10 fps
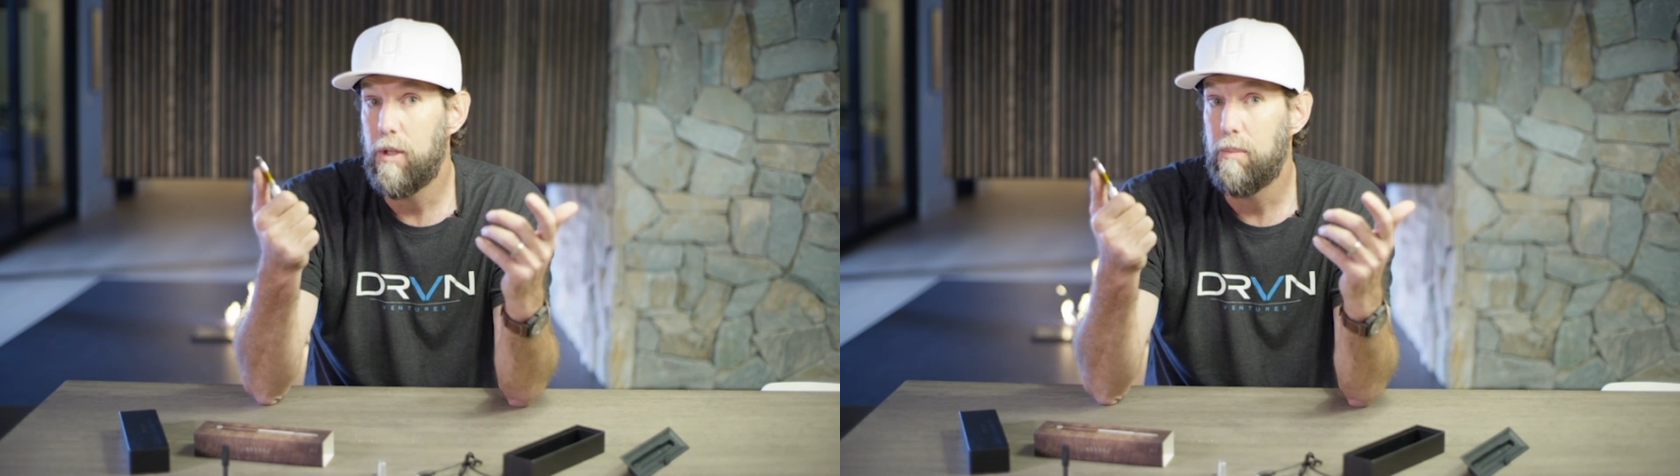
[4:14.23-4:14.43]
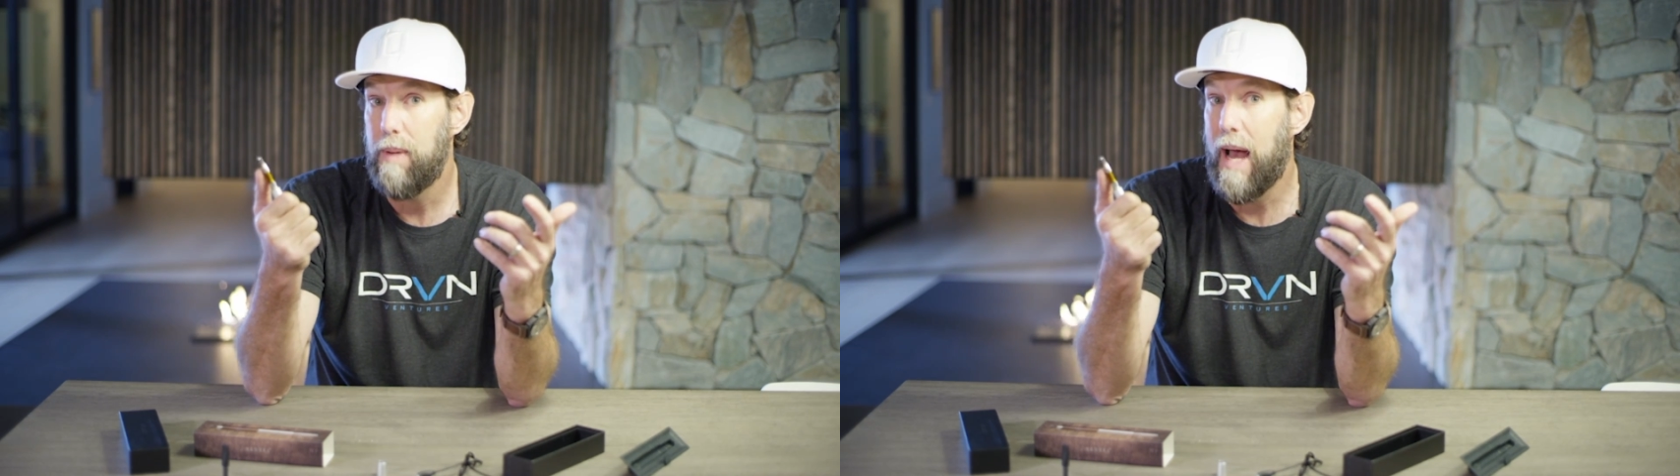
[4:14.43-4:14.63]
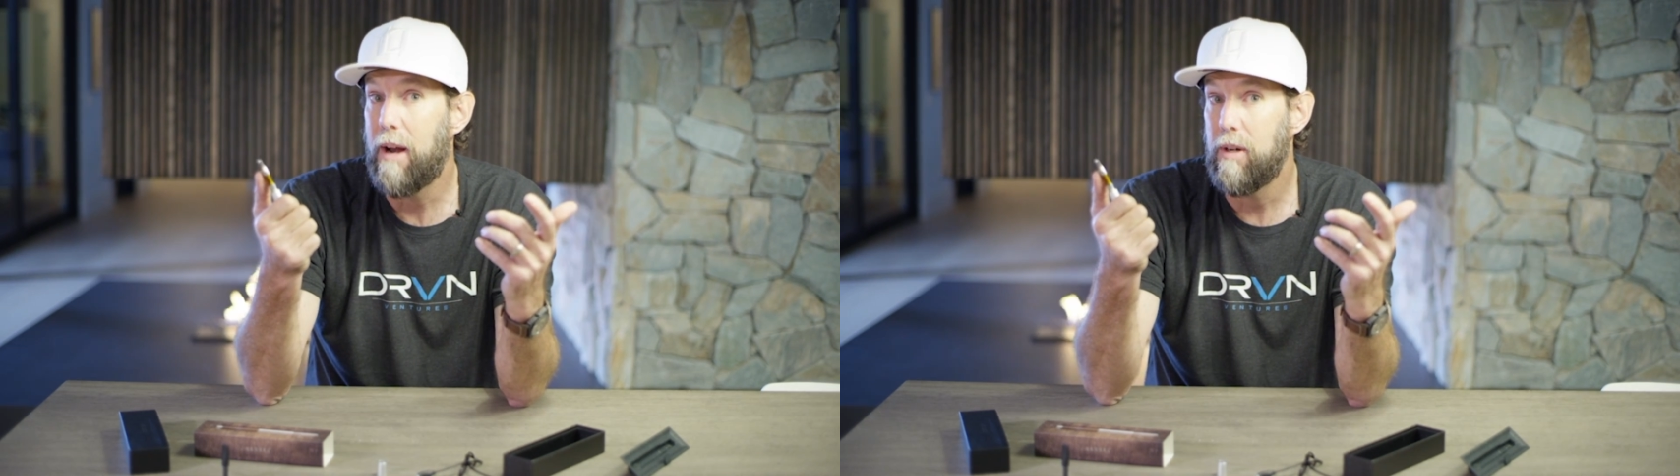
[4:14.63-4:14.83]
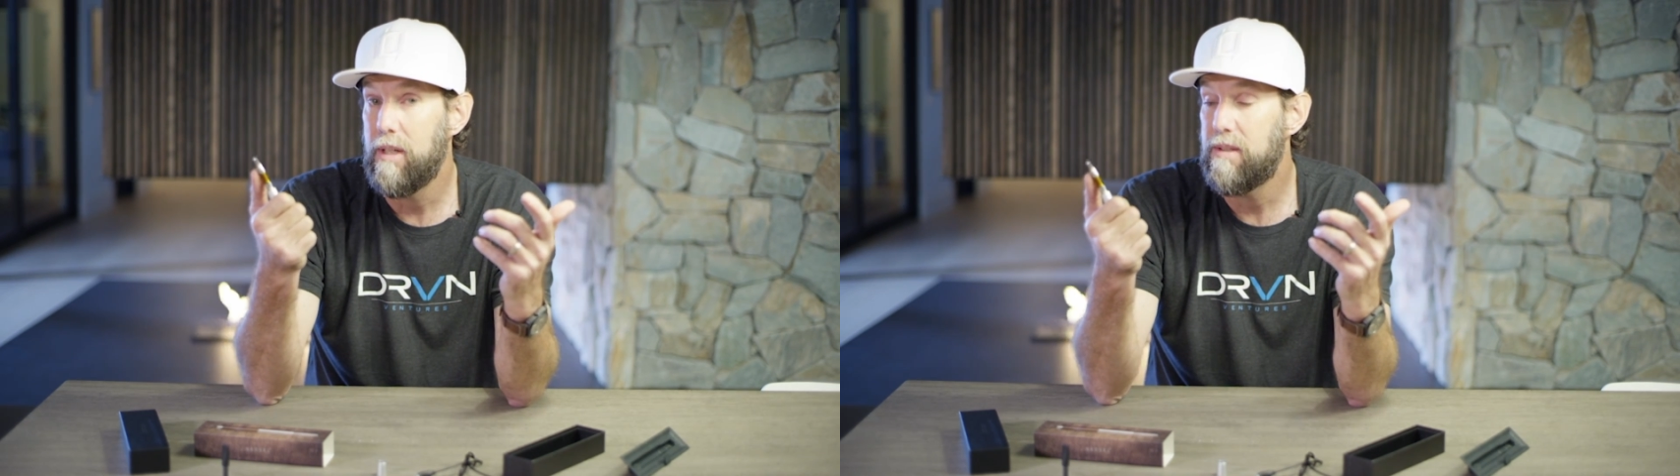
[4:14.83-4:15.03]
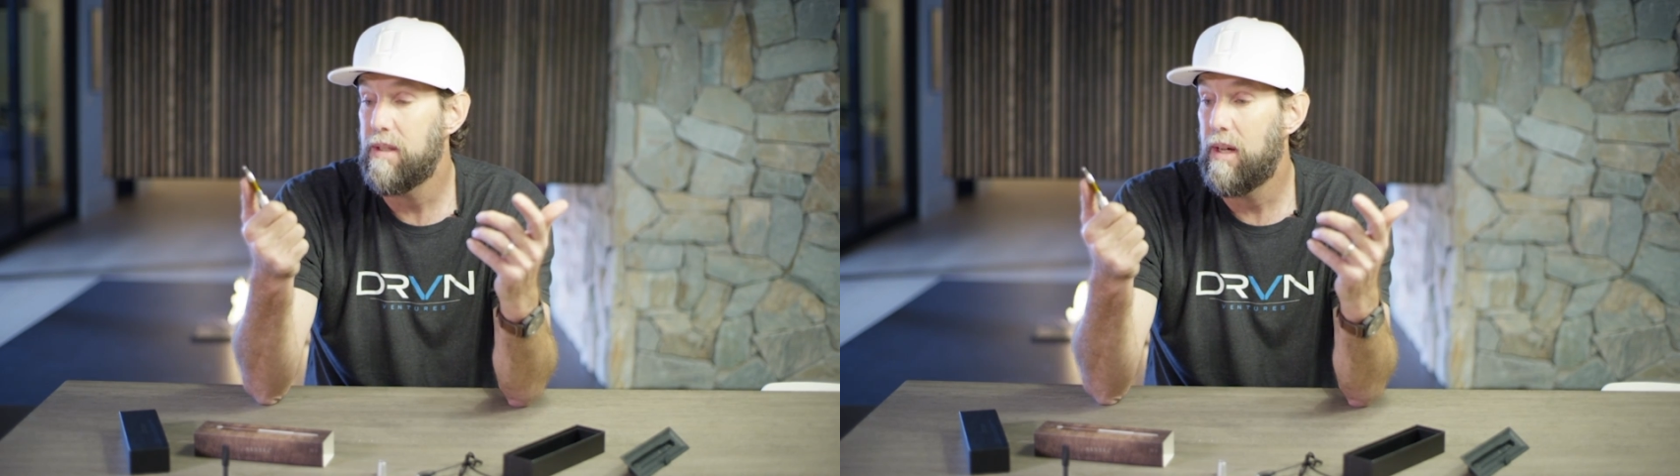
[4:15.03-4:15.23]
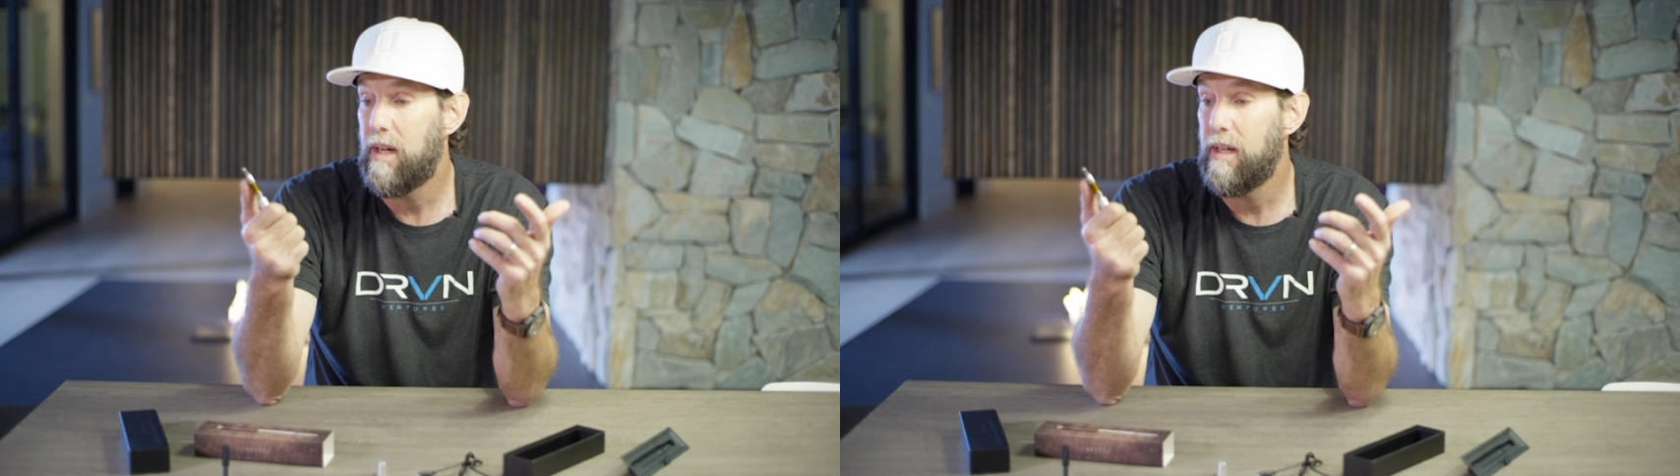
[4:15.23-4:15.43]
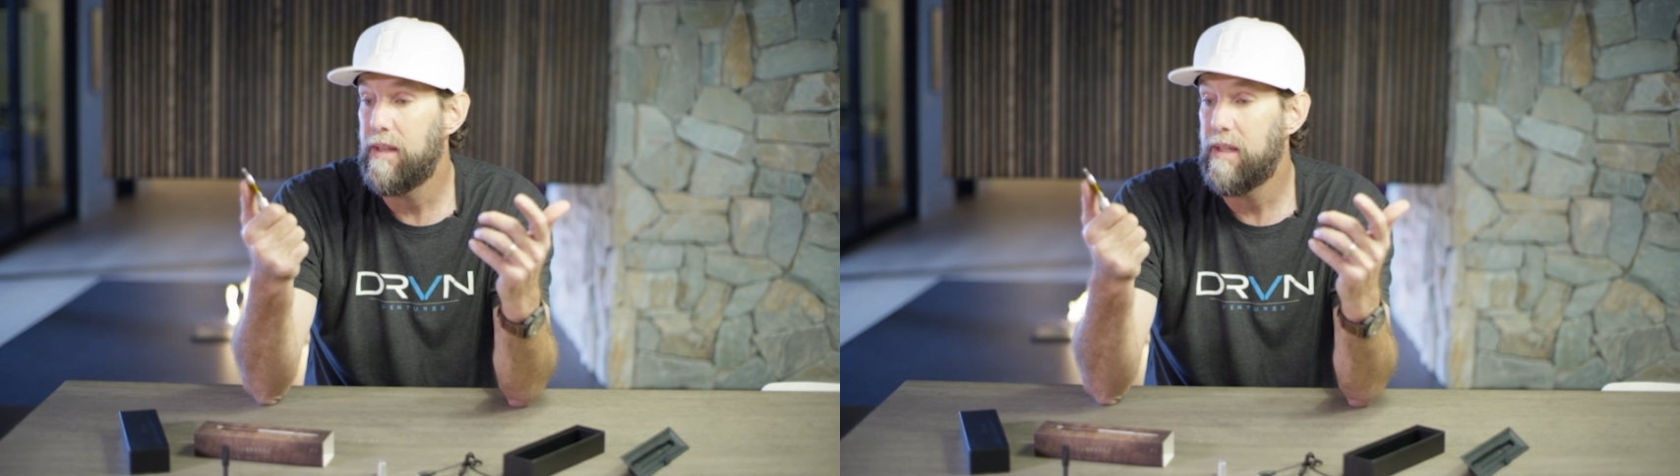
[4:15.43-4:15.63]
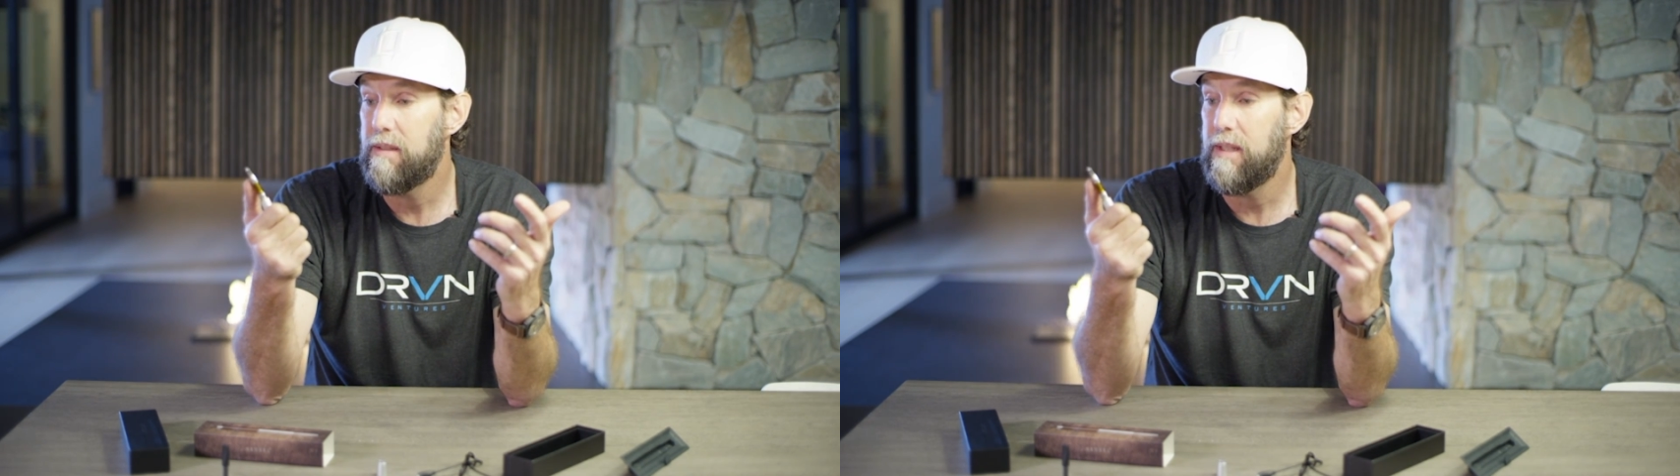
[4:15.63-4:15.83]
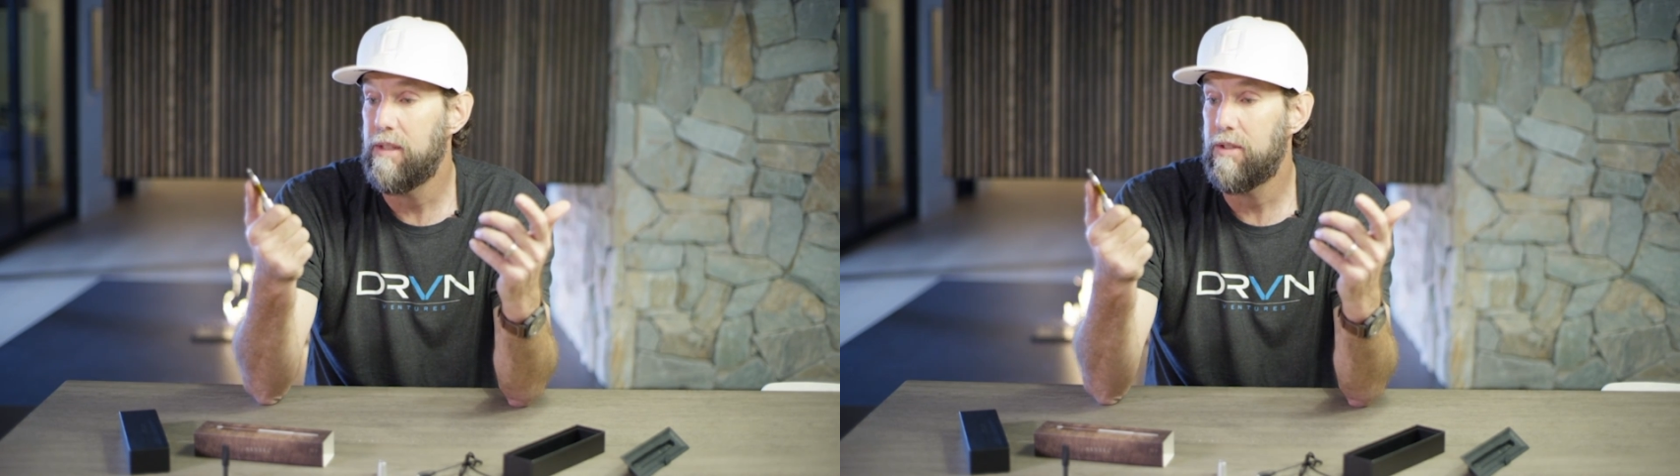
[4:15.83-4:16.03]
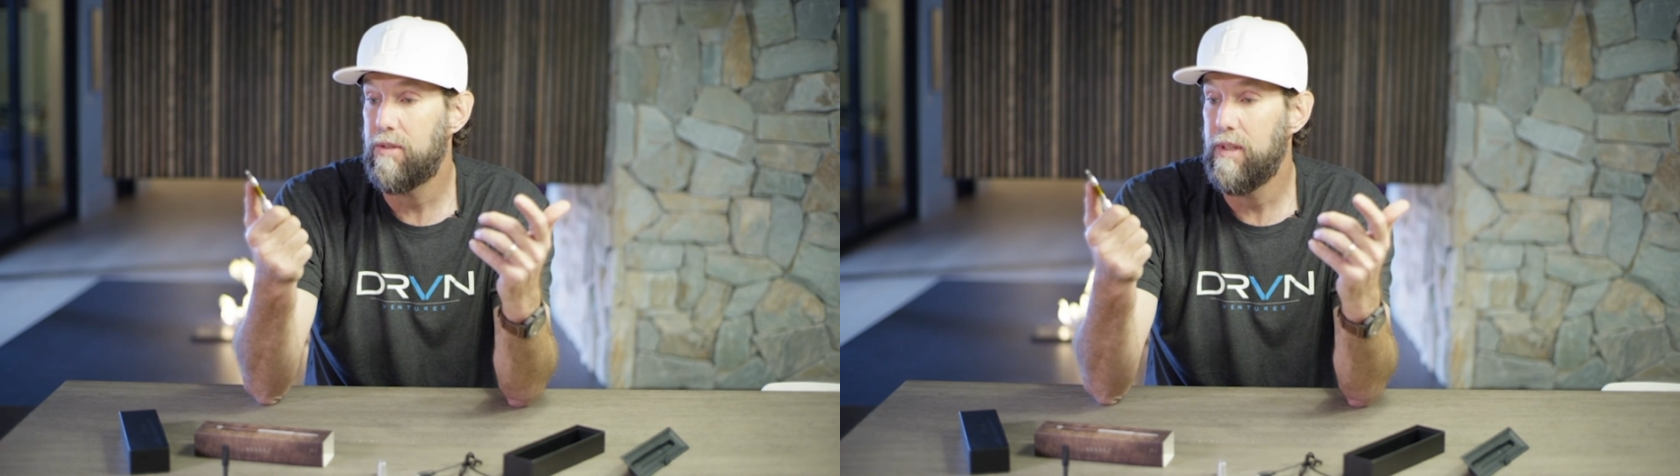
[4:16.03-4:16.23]
batteries in this
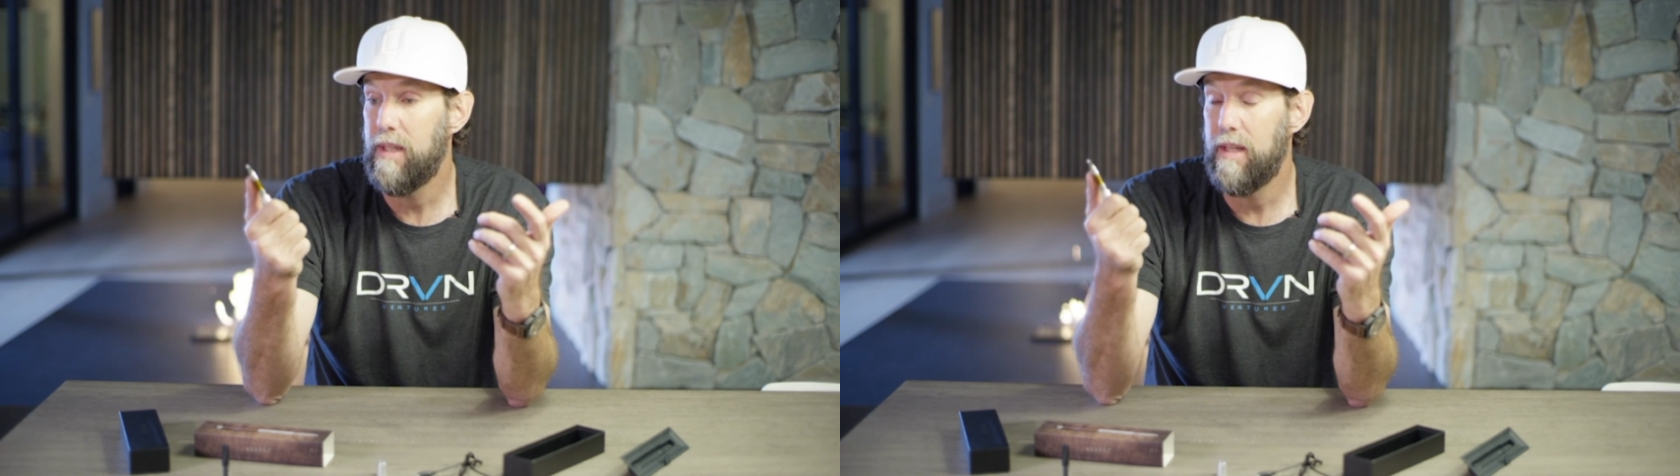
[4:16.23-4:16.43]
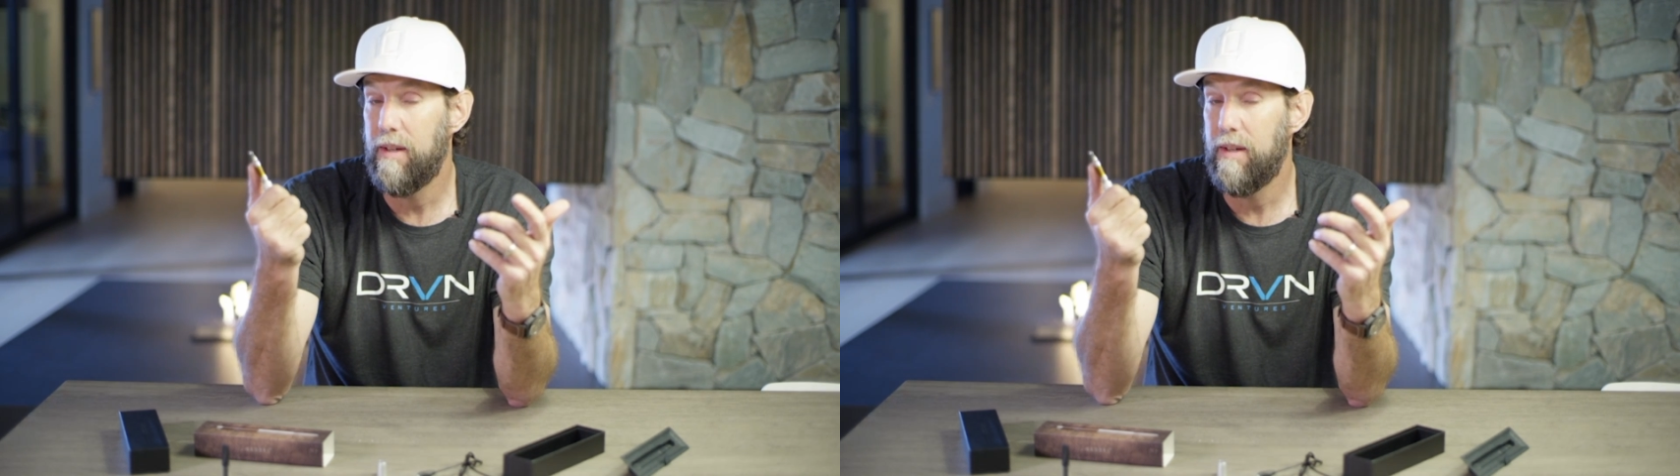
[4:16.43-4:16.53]
industry,